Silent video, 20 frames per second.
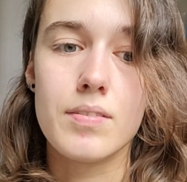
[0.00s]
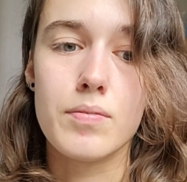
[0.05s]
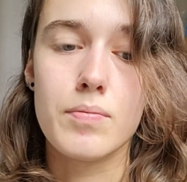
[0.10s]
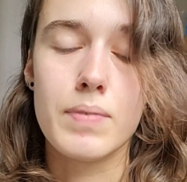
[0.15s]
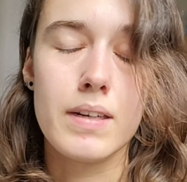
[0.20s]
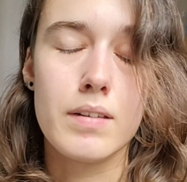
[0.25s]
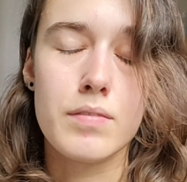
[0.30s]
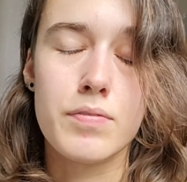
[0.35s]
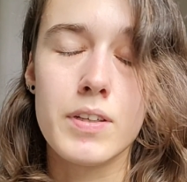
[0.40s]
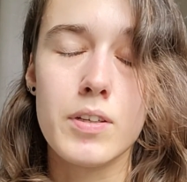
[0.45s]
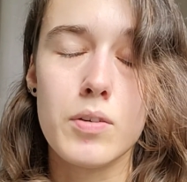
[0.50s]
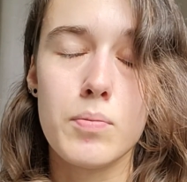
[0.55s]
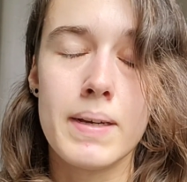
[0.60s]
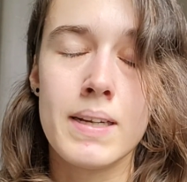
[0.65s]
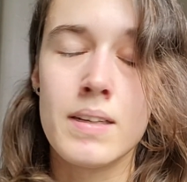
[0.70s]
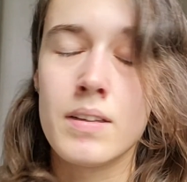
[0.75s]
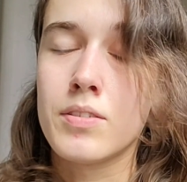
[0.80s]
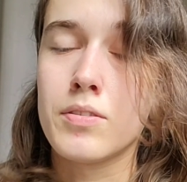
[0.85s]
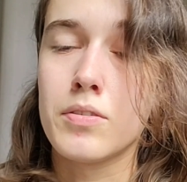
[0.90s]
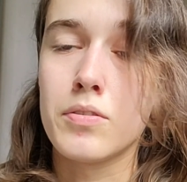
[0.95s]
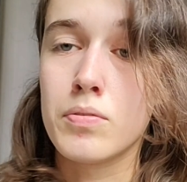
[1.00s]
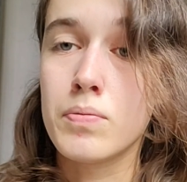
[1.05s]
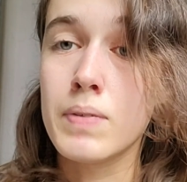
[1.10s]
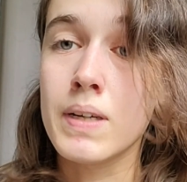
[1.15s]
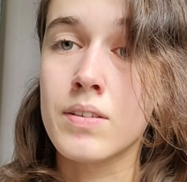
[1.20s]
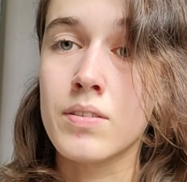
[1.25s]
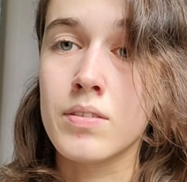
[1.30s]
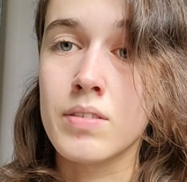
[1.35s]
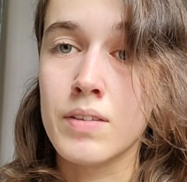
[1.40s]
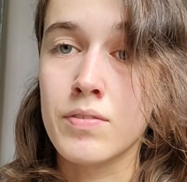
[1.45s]
Whenever you manage to
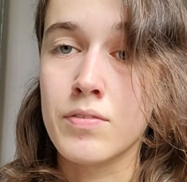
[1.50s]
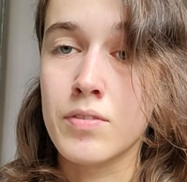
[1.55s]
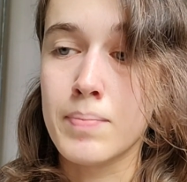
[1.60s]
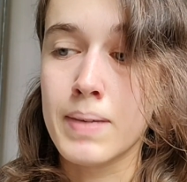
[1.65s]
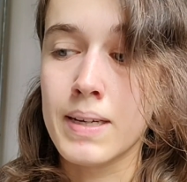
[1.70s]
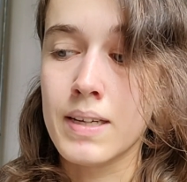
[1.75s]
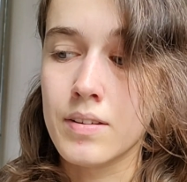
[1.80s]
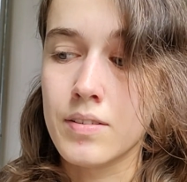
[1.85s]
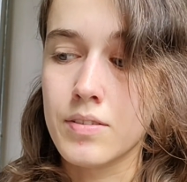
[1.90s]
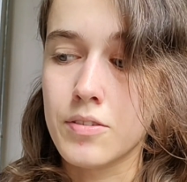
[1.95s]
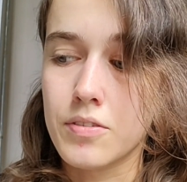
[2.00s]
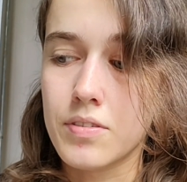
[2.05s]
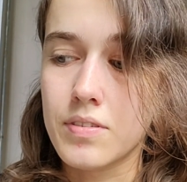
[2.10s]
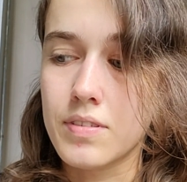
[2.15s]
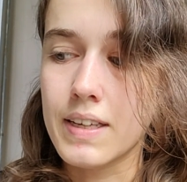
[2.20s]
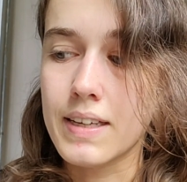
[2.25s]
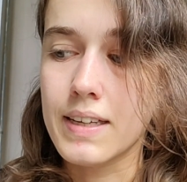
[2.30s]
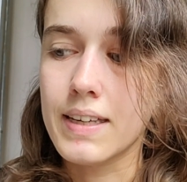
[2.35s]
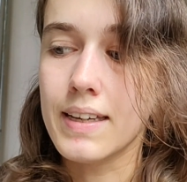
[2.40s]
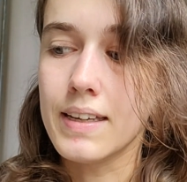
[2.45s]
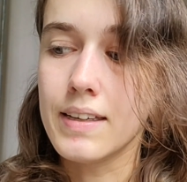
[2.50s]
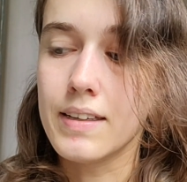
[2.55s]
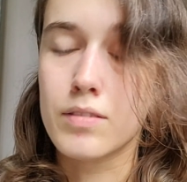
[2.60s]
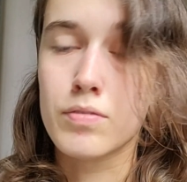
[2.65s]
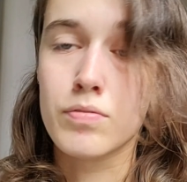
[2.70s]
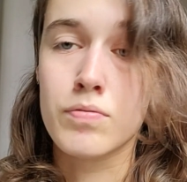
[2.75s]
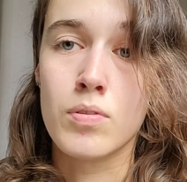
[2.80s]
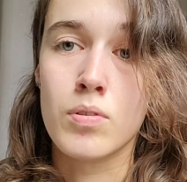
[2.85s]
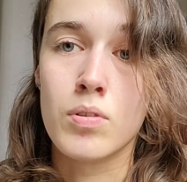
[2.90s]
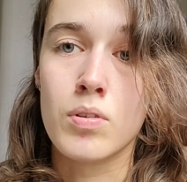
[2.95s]
switch, you have to manage to stay in it
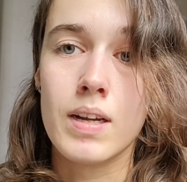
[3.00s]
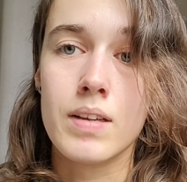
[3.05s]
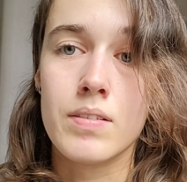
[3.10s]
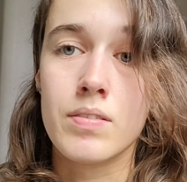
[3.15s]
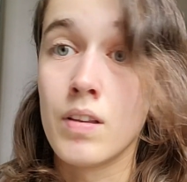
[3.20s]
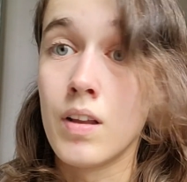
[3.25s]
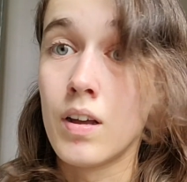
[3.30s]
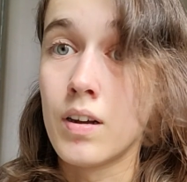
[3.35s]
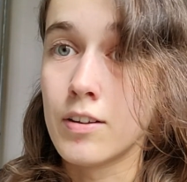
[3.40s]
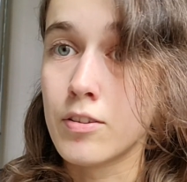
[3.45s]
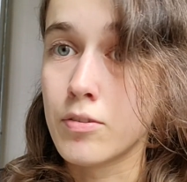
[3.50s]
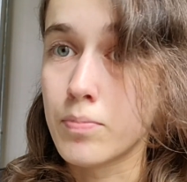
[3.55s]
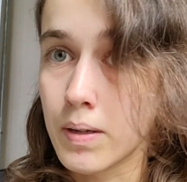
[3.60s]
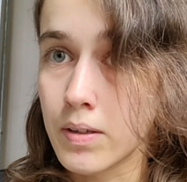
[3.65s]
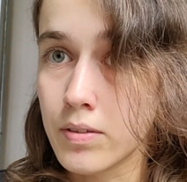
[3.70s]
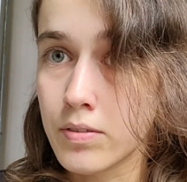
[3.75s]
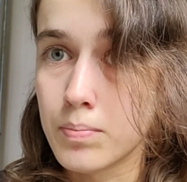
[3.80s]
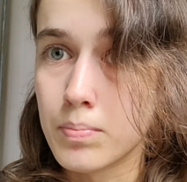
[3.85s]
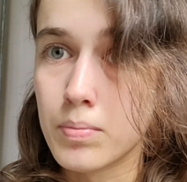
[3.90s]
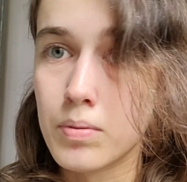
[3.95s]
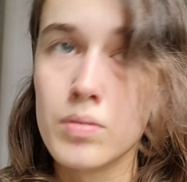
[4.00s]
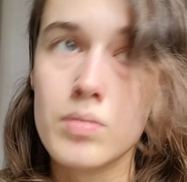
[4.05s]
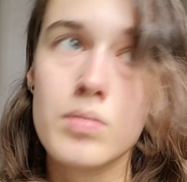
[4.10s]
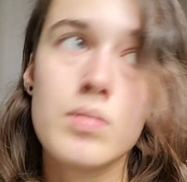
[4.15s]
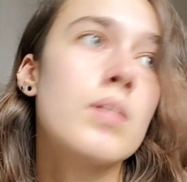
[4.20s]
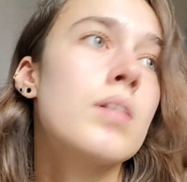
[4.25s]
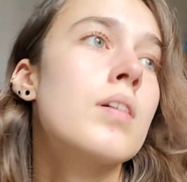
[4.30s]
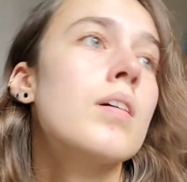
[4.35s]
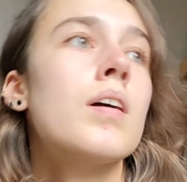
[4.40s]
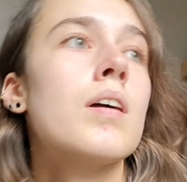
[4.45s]
for as long as possible
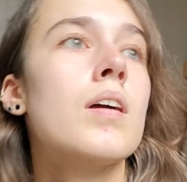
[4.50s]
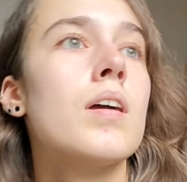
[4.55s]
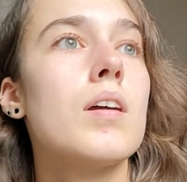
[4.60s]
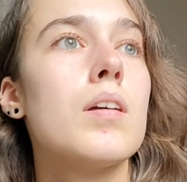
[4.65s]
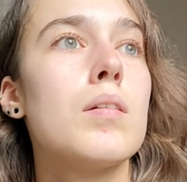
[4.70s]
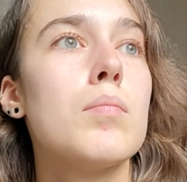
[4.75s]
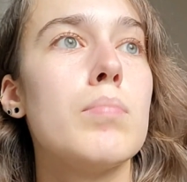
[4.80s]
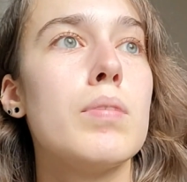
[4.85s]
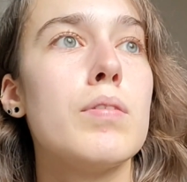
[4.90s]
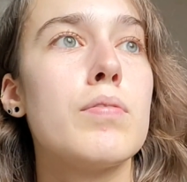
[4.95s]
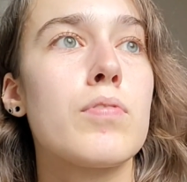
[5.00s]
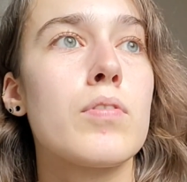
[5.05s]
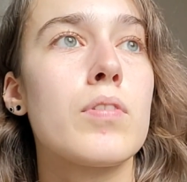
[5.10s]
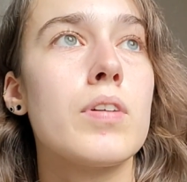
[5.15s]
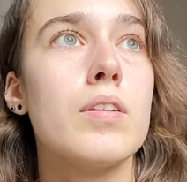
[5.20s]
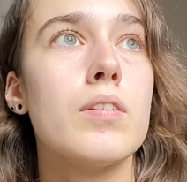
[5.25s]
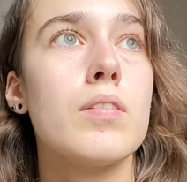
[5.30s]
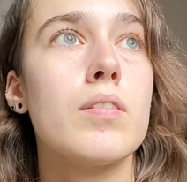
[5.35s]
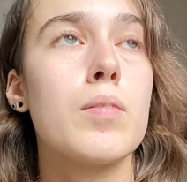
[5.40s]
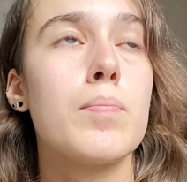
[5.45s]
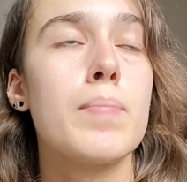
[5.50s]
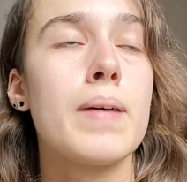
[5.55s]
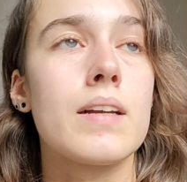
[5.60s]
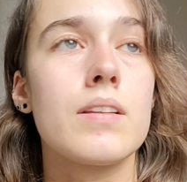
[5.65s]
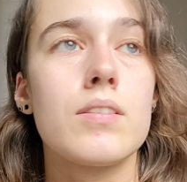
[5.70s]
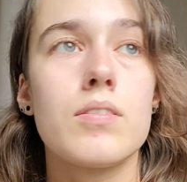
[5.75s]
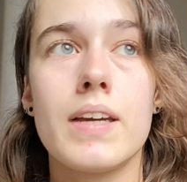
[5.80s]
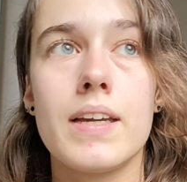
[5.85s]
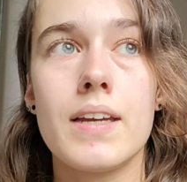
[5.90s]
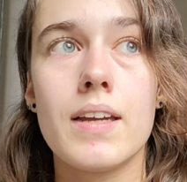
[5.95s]
before you go back
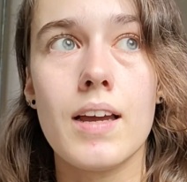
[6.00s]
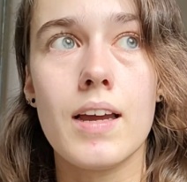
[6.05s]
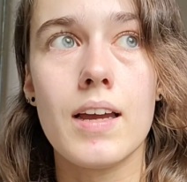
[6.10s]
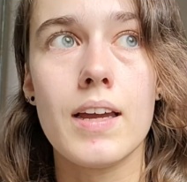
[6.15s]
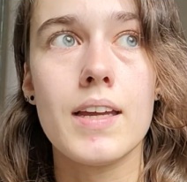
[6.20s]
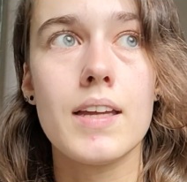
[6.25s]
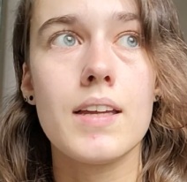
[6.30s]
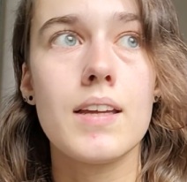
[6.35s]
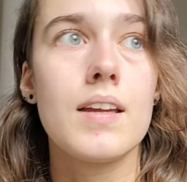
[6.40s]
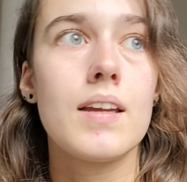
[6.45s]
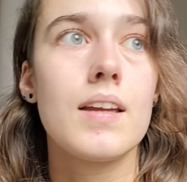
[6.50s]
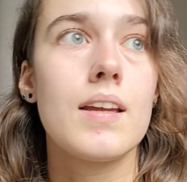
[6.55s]
to NI.